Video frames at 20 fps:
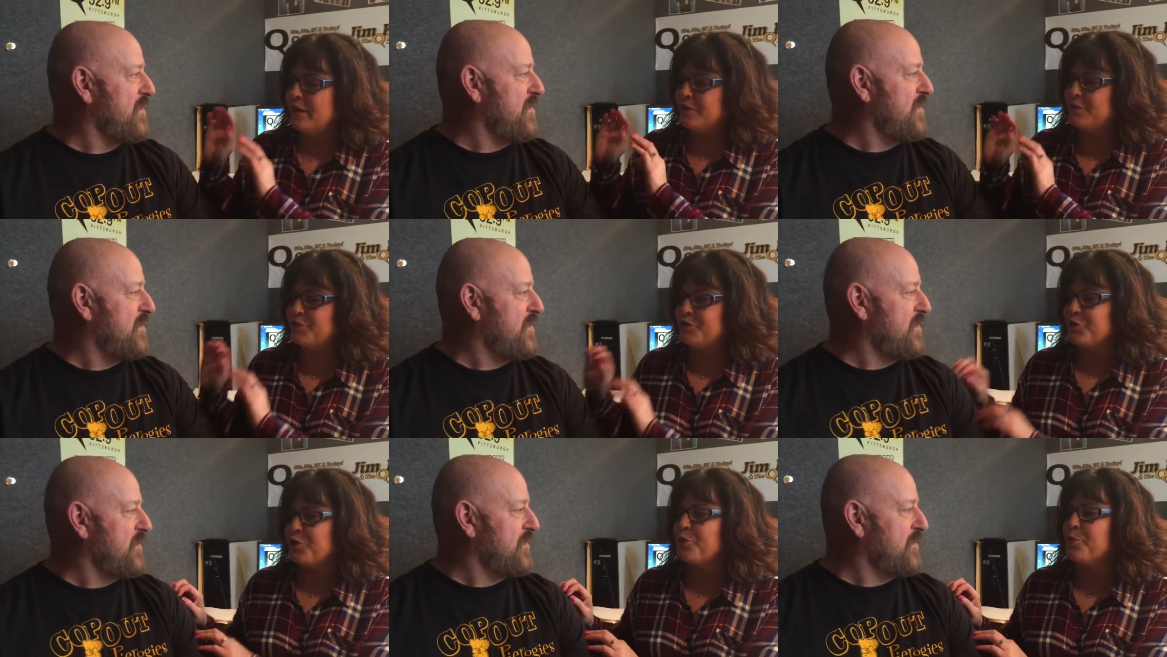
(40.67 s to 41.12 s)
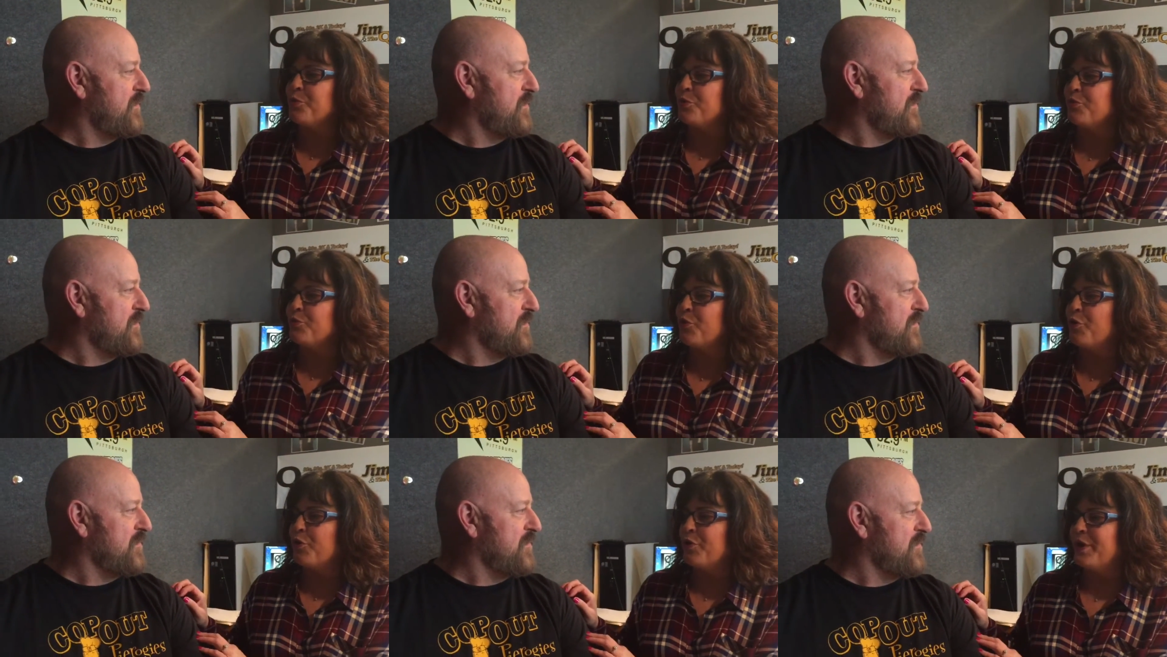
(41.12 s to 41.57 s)
Speaker 1: dessert
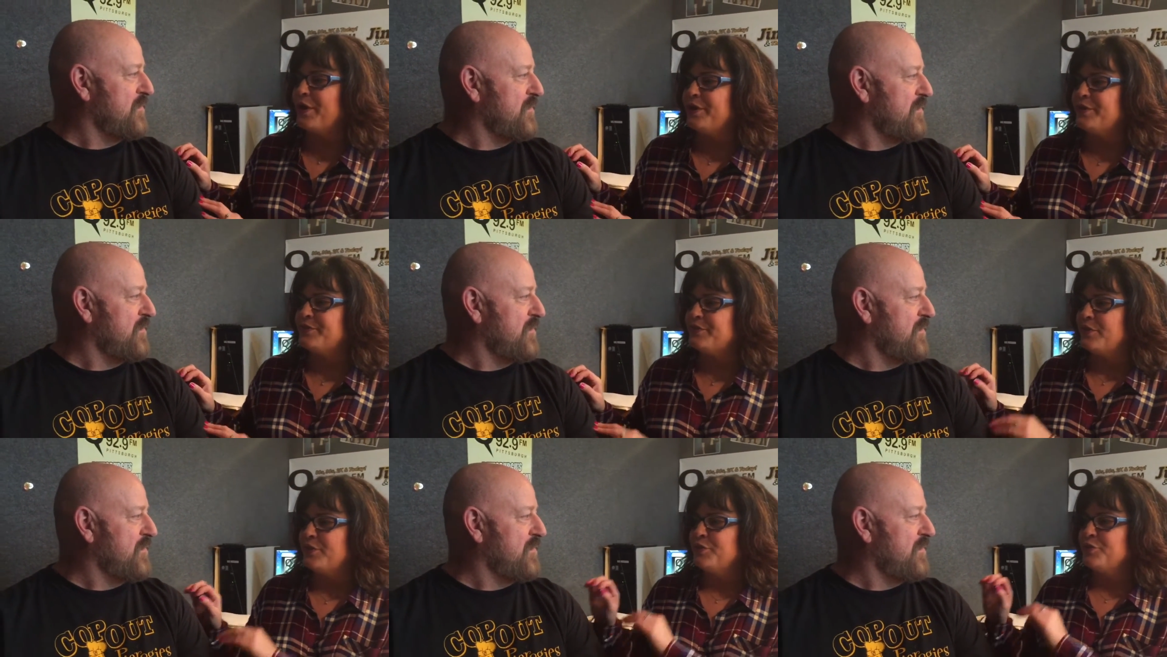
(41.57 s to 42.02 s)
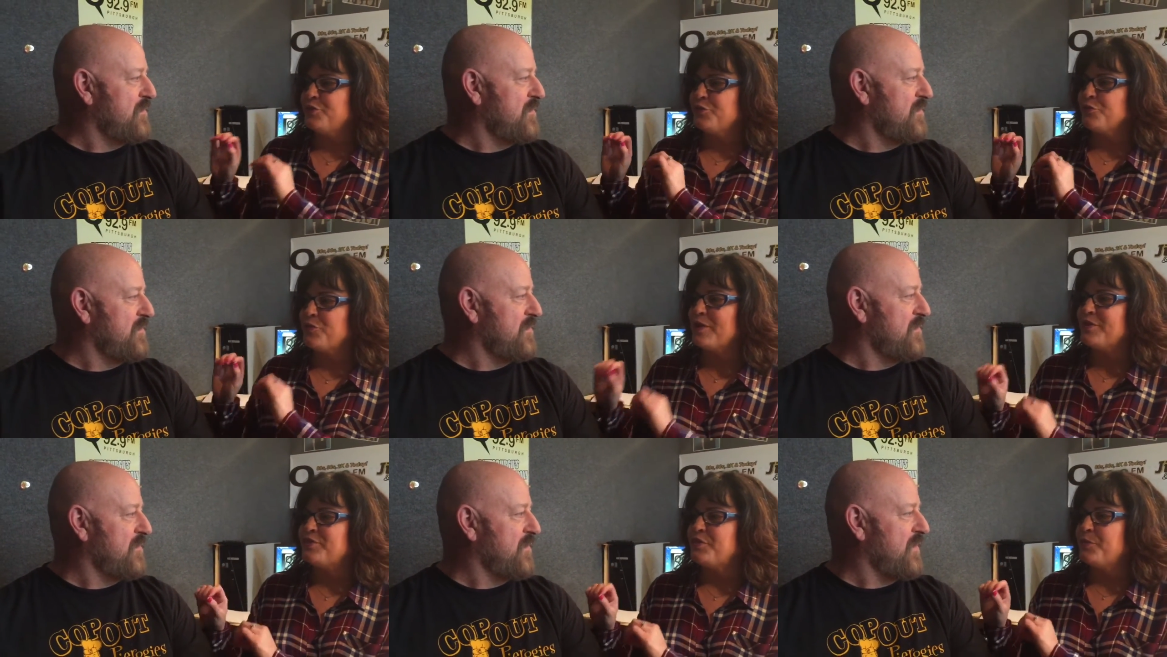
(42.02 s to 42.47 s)
pierogies to
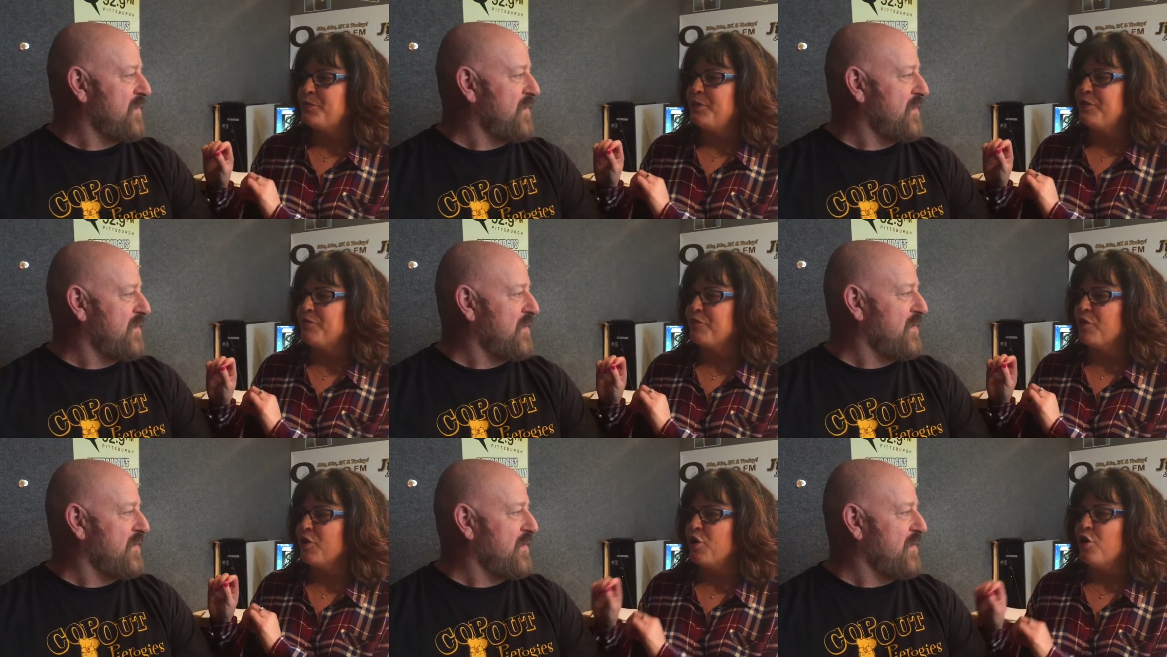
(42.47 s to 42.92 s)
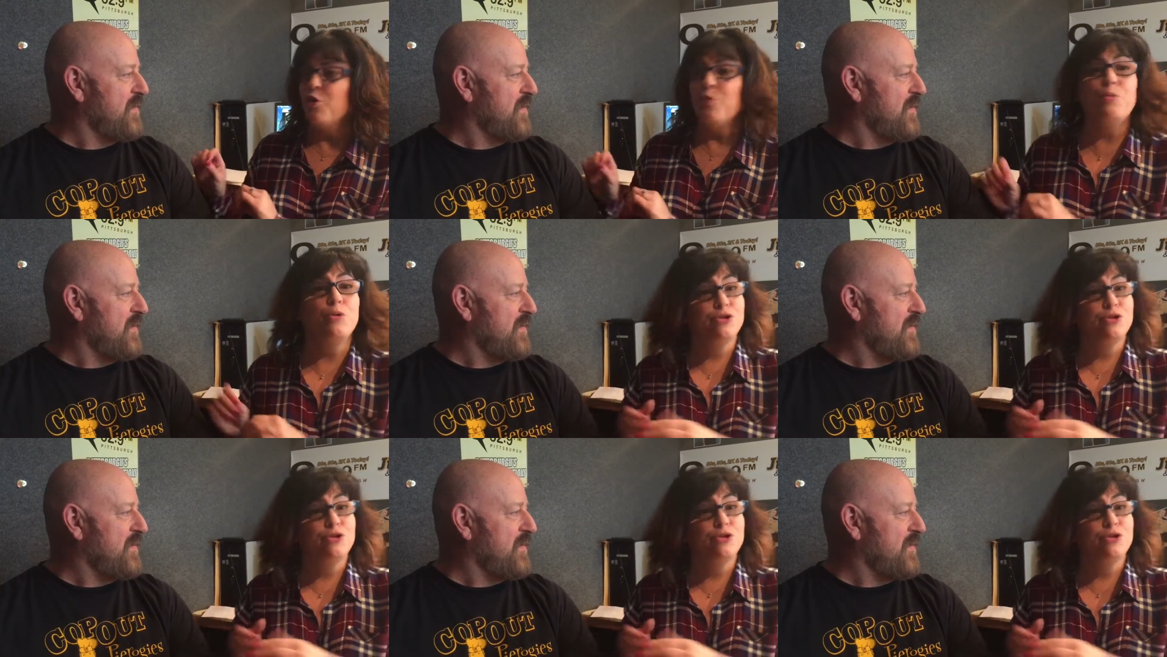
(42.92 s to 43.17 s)
Recipe for Hope,